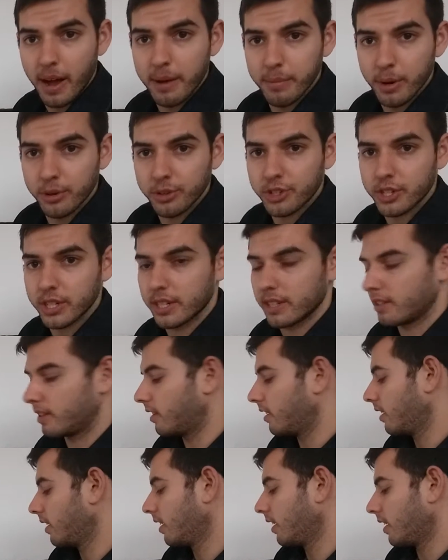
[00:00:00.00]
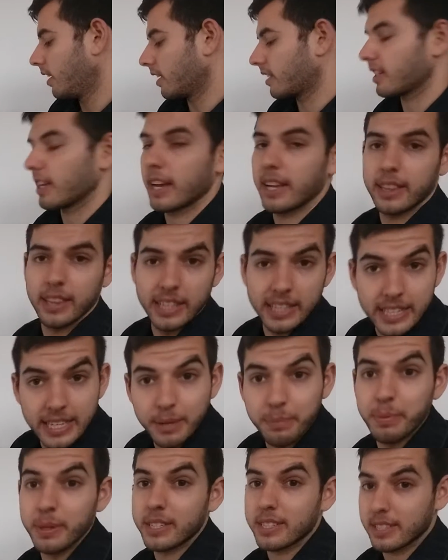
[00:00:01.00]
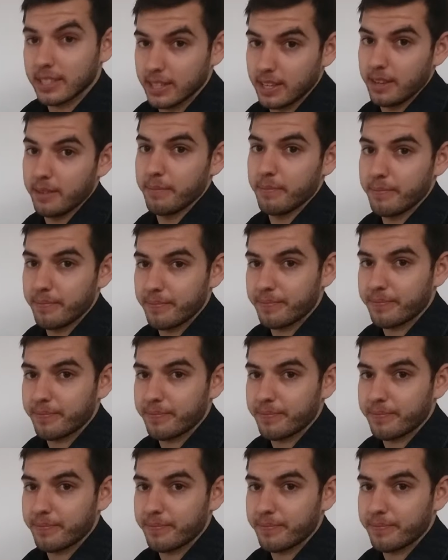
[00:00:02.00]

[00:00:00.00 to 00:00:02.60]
eye motion. It's like the deepest sleep.